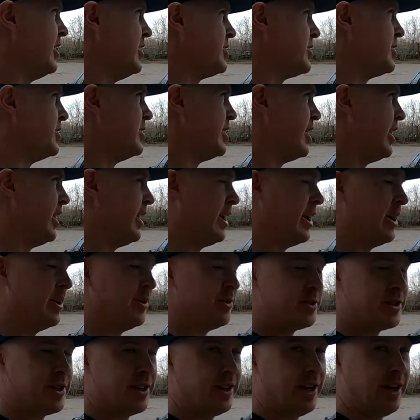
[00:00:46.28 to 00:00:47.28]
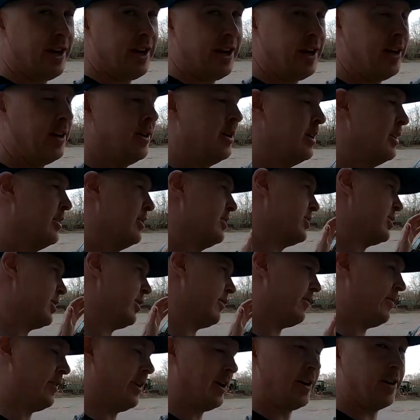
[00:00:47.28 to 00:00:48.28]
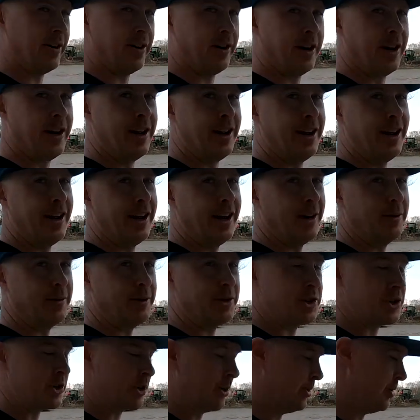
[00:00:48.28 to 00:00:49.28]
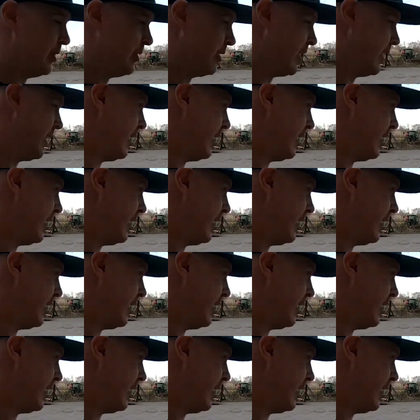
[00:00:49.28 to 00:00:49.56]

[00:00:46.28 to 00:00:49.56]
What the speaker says: nicer day out today. So I figured I would show you